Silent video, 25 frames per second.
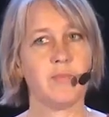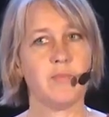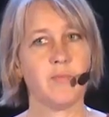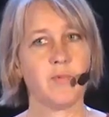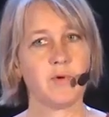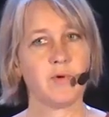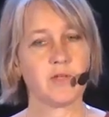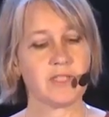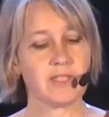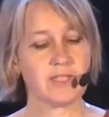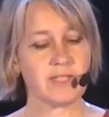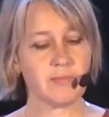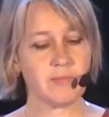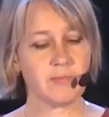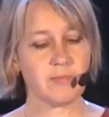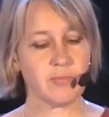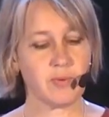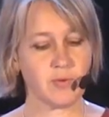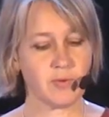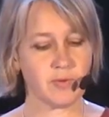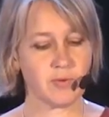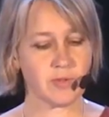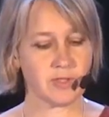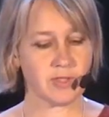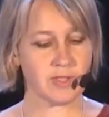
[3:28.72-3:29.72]
What is
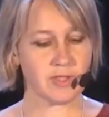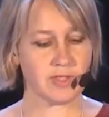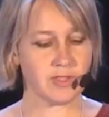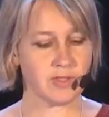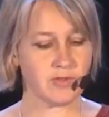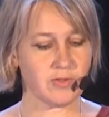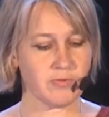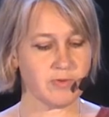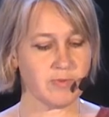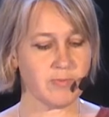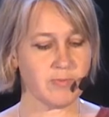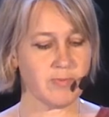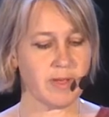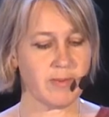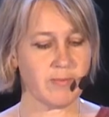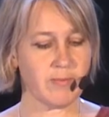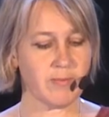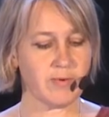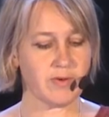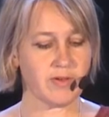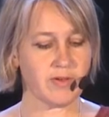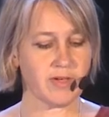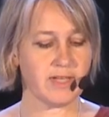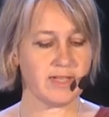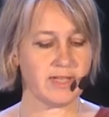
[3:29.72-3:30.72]
important to
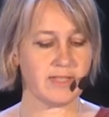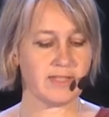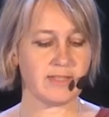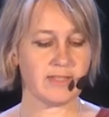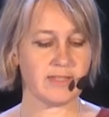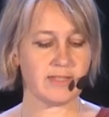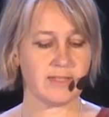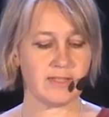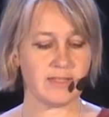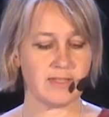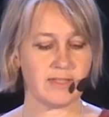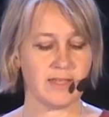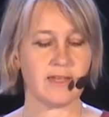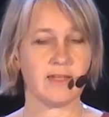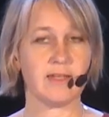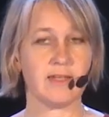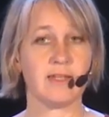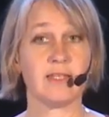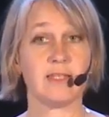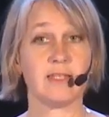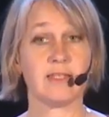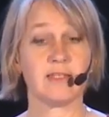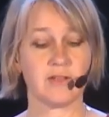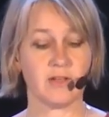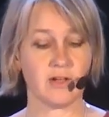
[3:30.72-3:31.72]
remember is that it
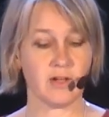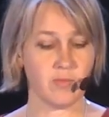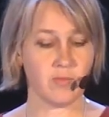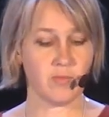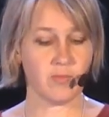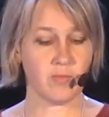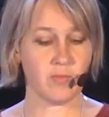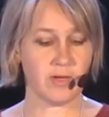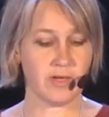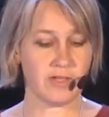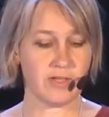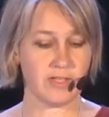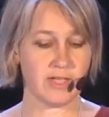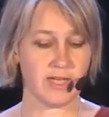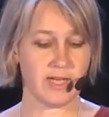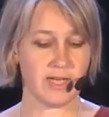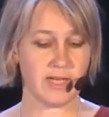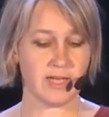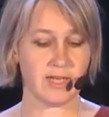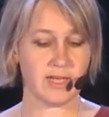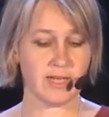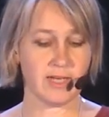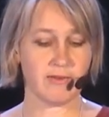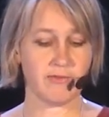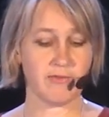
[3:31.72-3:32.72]
is a global
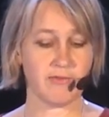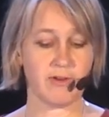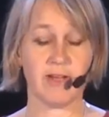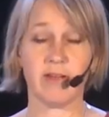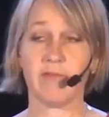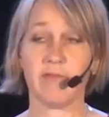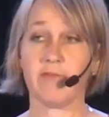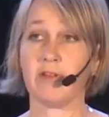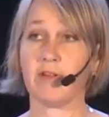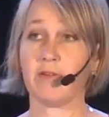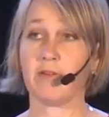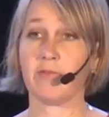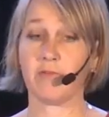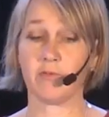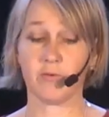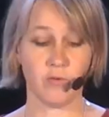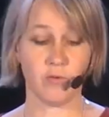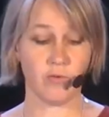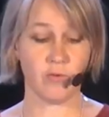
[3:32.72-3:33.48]
agenda relevant for